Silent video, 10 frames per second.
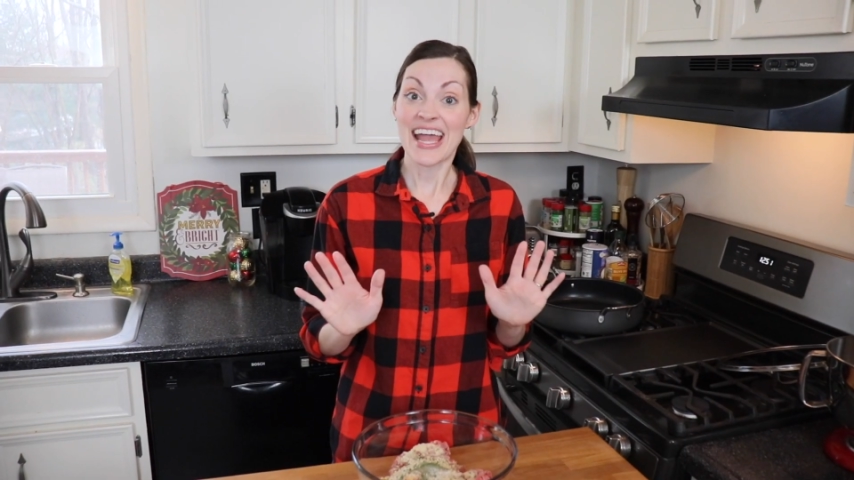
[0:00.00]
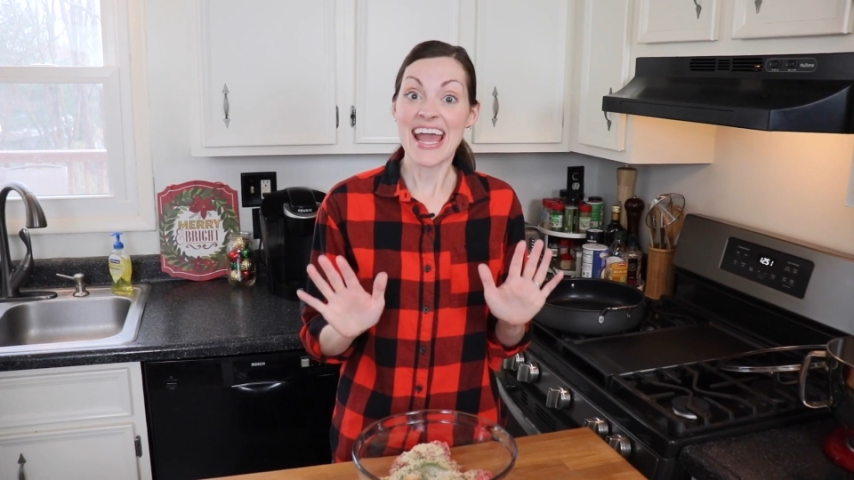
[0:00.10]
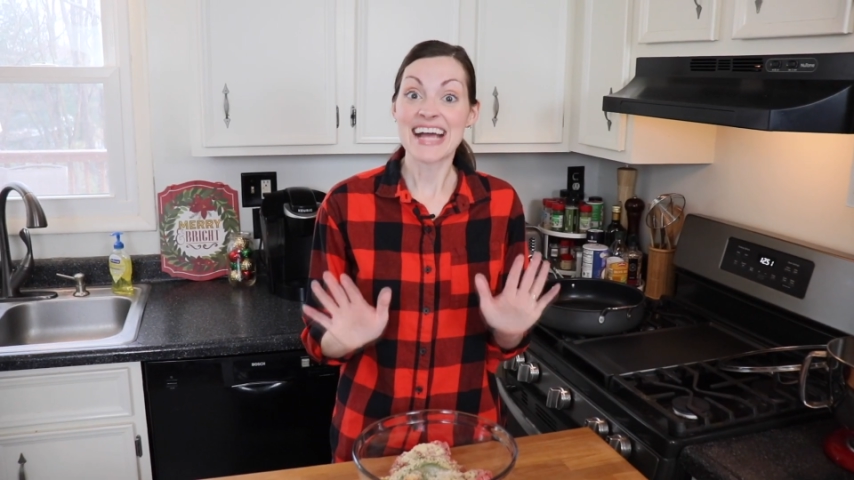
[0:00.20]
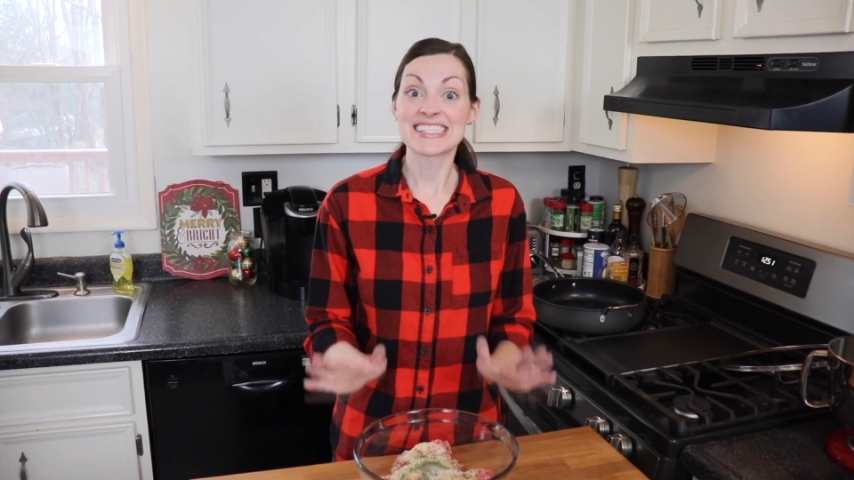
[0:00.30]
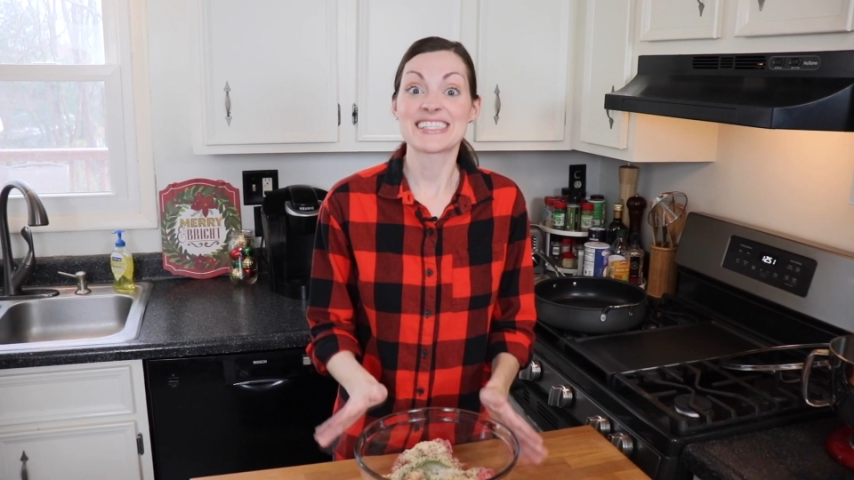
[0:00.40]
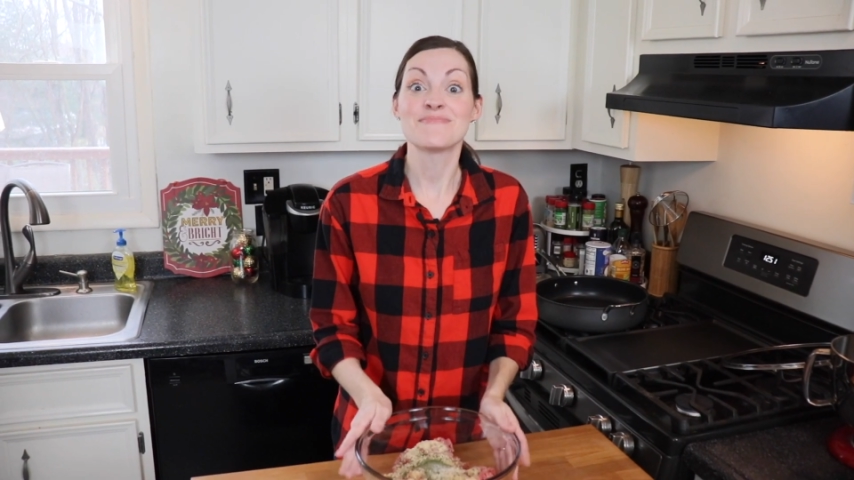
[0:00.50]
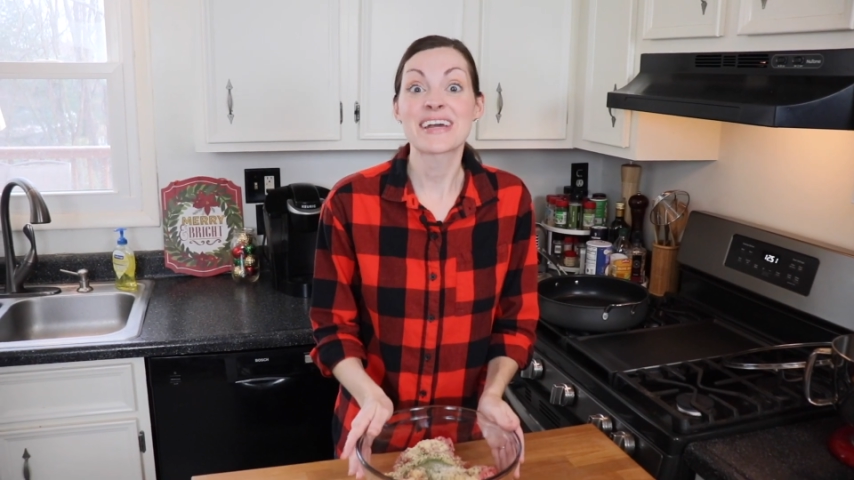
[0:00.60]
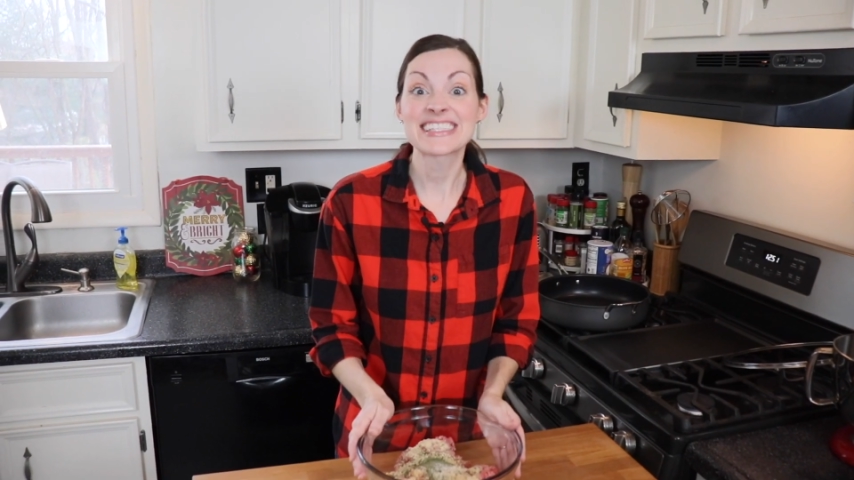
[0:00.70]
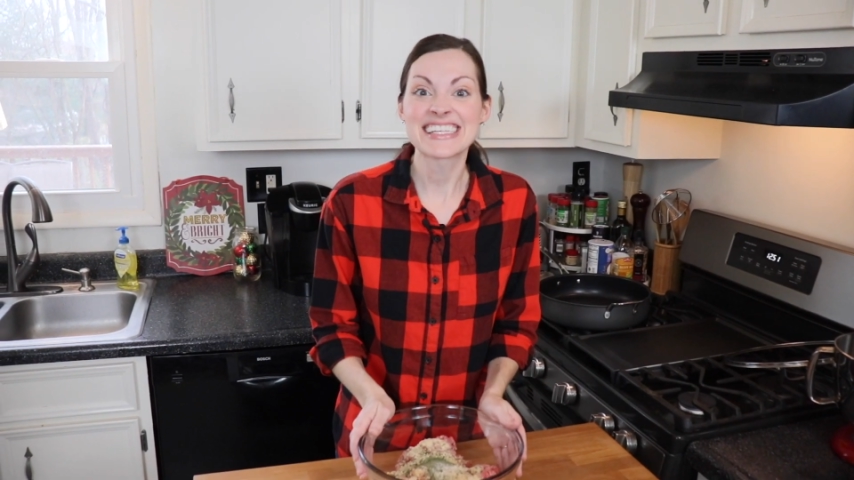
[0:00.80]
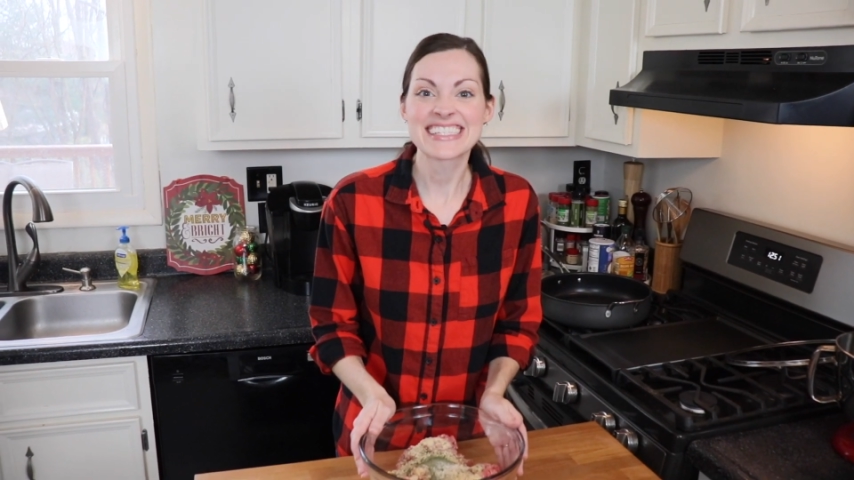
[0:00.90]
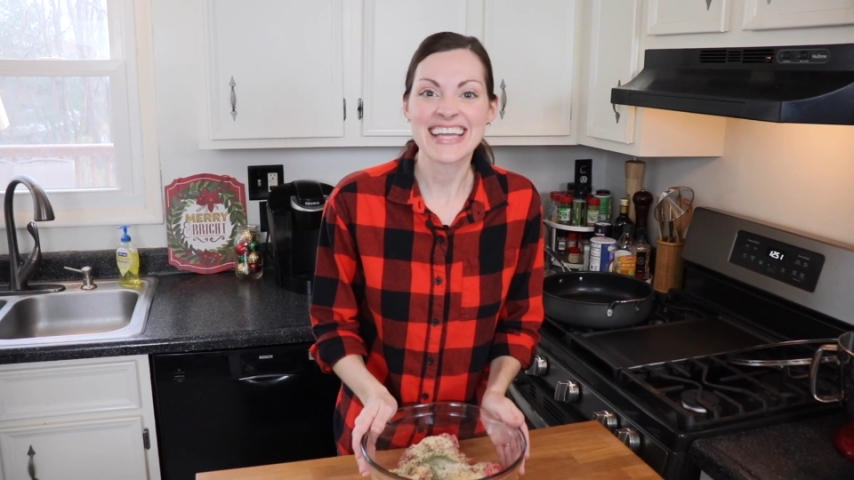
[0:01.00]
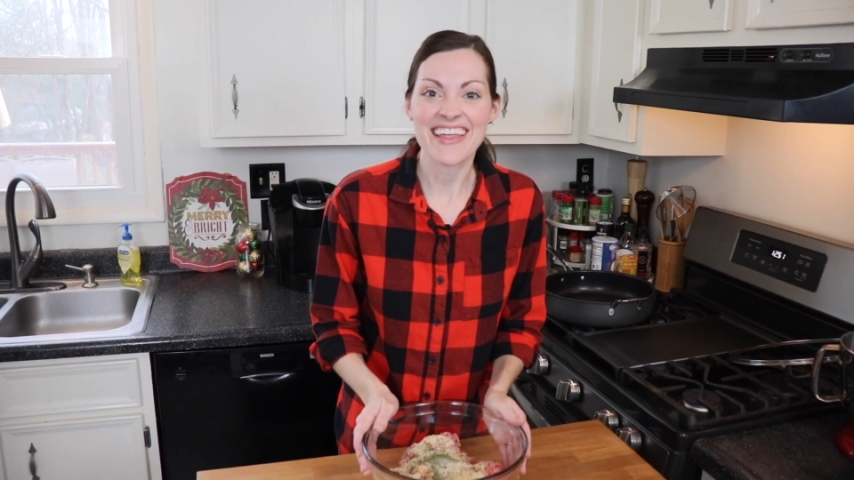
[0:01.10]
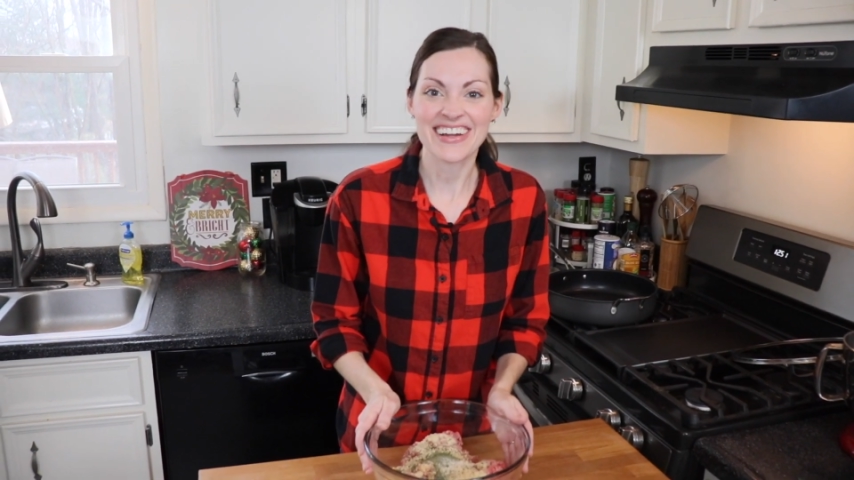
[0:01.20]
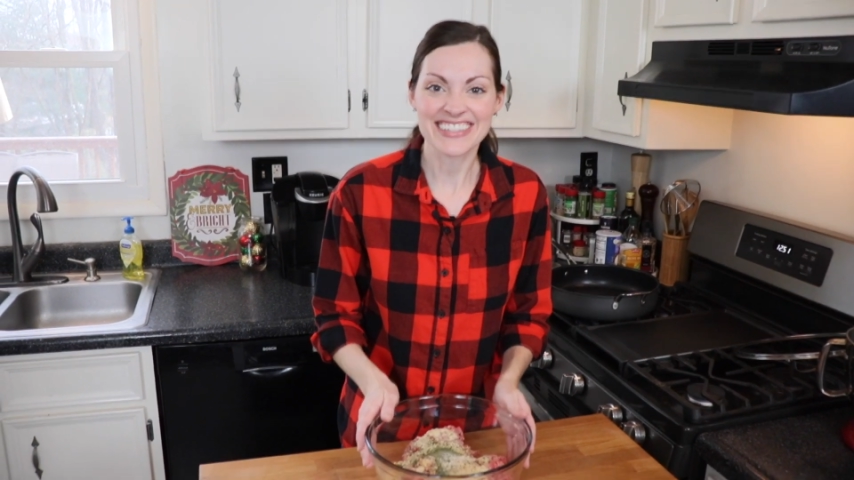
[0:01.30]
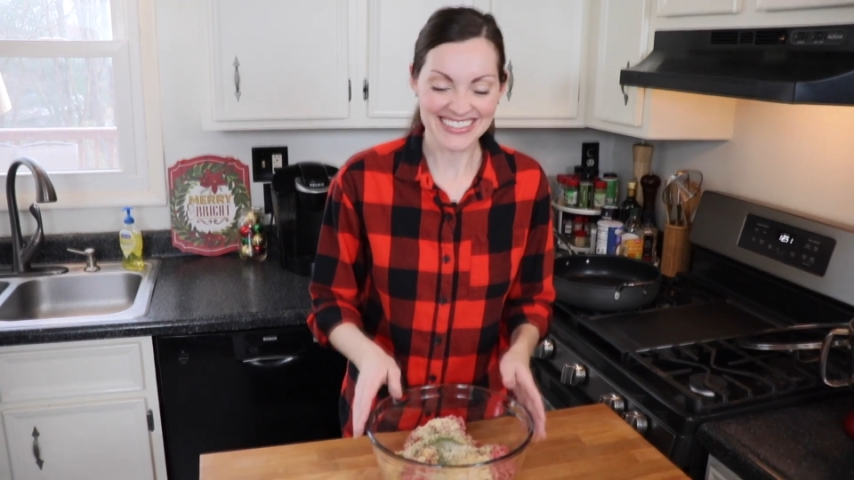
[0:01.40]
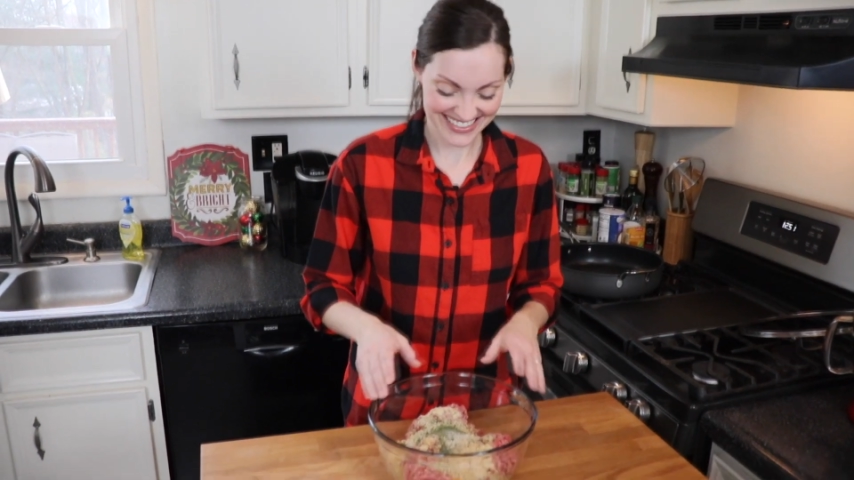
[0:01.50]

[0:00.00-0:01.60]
hands to mix this together.